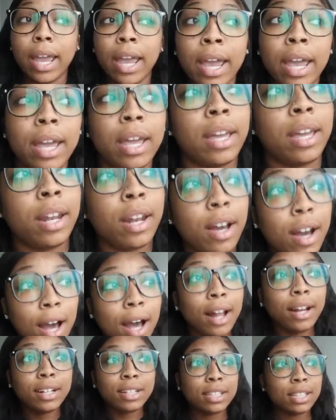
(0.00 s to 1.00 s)
And
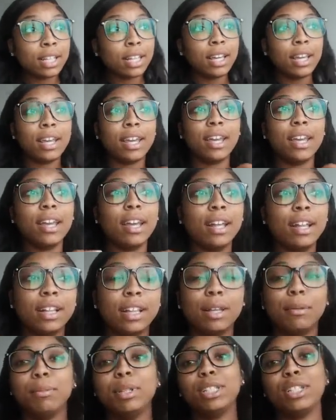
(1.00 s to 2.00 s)
honestly,
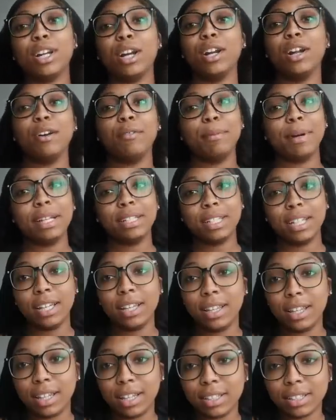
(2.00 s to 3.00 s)
let me start off by
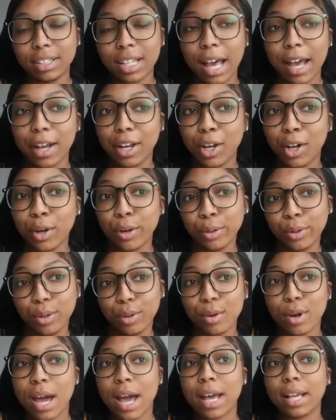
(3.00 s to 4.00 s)
saying this. I know
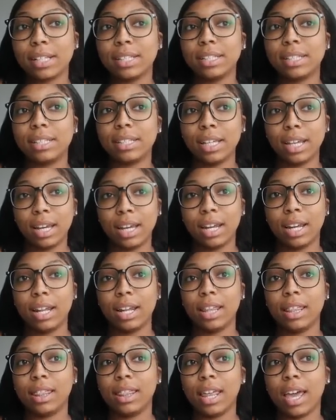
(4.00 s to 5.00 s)
you guys
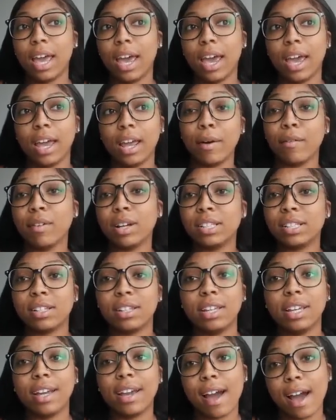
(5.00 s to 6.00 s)
seen that I
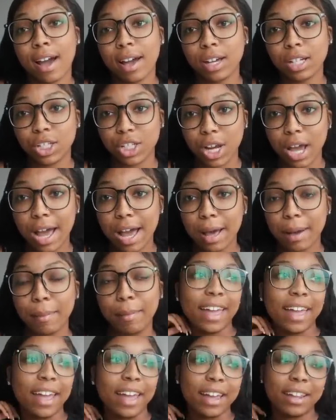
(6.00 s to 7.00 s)
recently got a
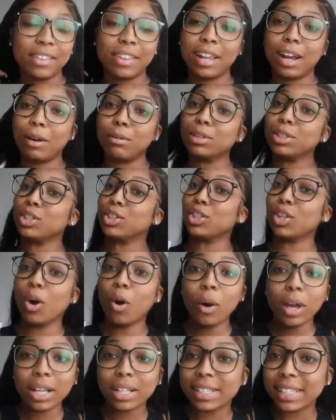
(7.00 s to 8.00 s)
job and that I was
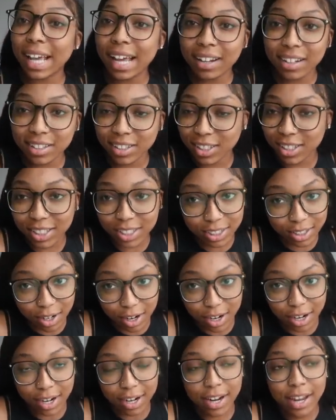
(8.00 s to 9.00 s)
so excited to
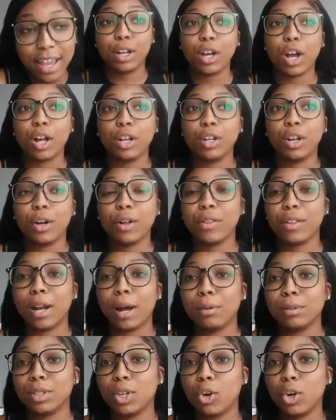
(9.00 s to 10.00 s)
start. And y'all know
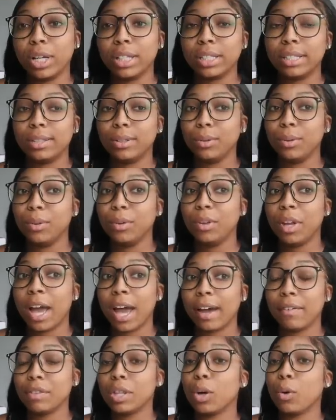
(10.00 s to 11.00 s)
that I was going to
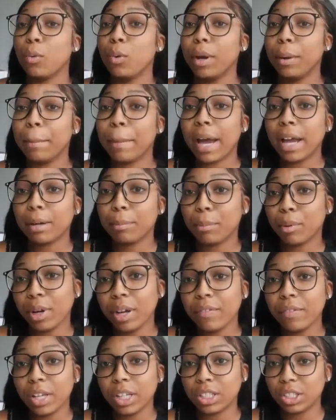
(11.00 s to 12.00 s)
have to quit my
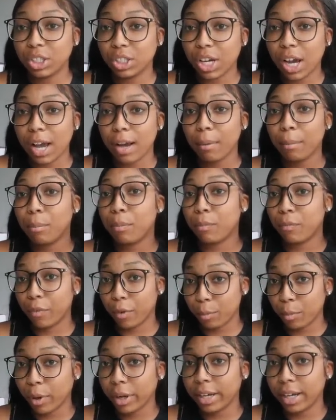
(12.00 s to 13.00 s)
previous job
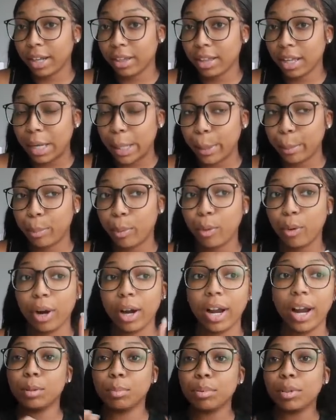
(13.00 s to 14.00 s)
from working at the
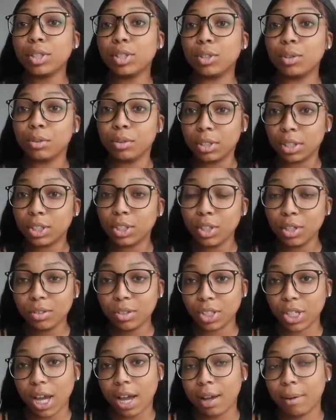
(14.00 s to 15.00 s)
airport to pursue this
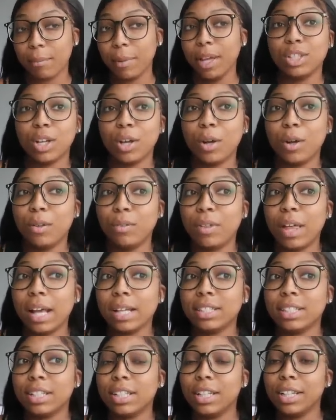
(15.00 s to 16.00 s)
new job. So
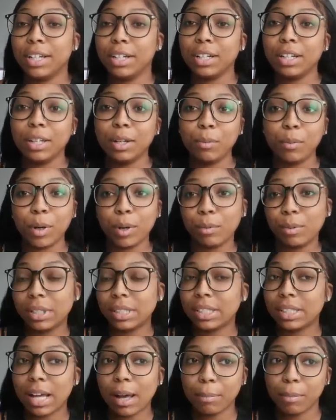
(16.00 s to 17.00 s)
that's literally where we
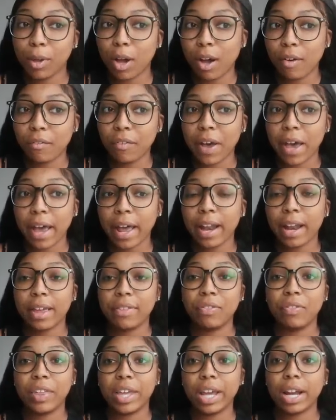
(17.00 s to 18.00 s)
stopped off at.
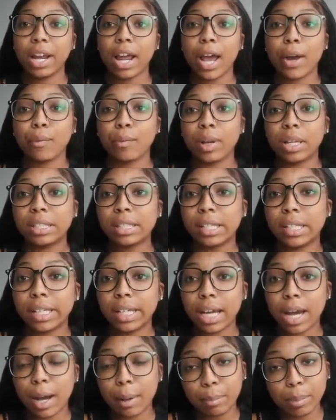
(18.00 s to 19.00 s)
And then I
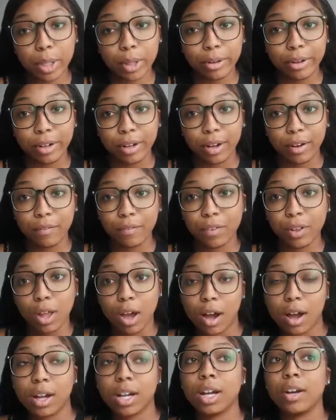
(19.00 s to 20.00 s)
recently uploaded a
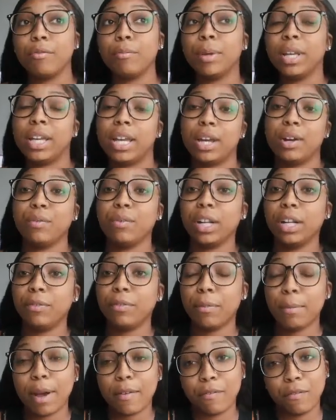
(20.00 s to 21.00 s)
vlog of me getting ready
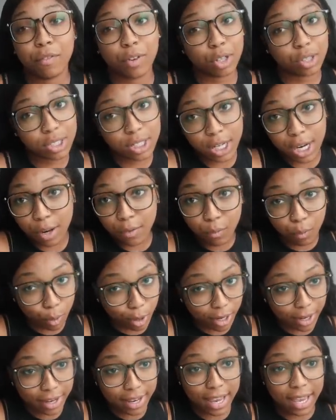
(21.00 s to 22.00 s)
for my first day of
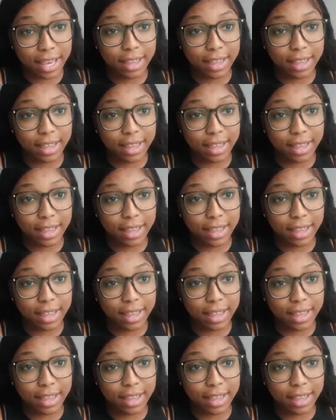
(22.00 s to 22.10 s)
work.